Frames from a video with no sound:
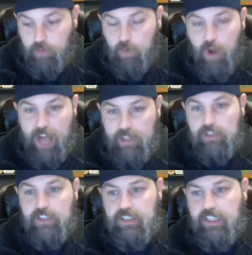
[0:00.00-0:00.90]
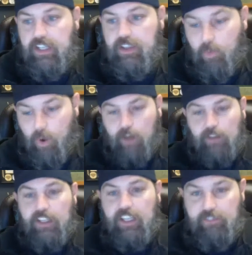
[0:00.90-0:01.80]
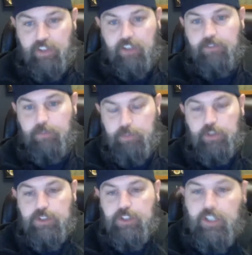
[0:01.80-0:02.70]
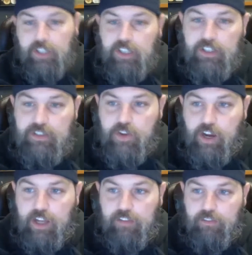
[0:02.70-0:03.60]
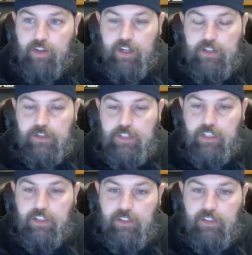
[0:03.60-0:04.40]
and you will actually see the work leave your computer screen. It's very, very interesting.